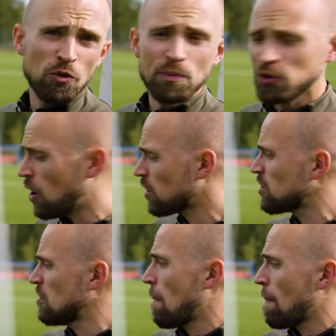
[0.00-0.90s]
And grip
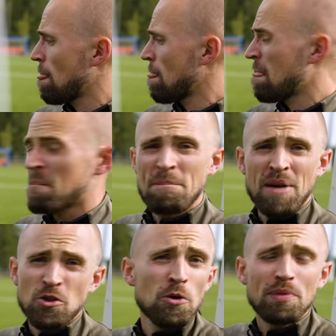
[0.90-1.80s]
socks,
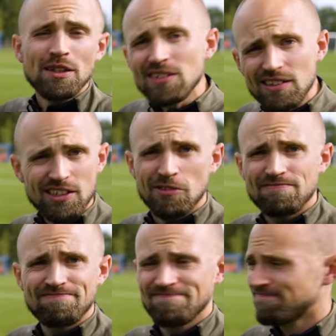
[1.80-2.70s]
and you're in business.
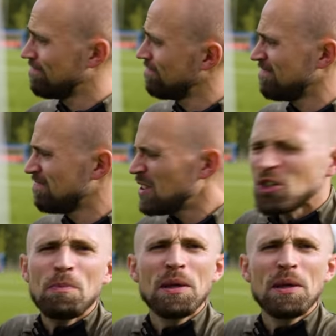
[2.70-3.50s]
But it could